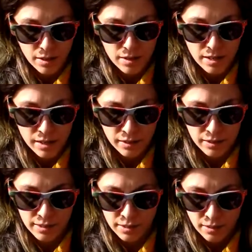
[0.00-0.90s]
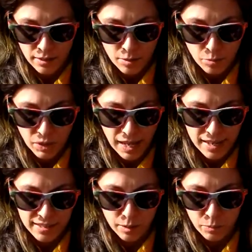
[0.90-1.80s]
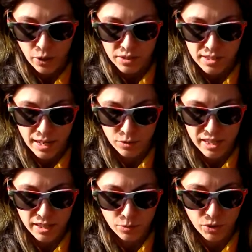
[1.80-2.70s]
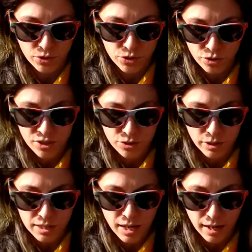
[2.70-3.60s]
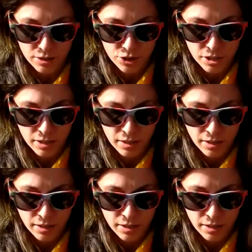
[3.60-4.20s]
these plastic parts down here where the strings are attached.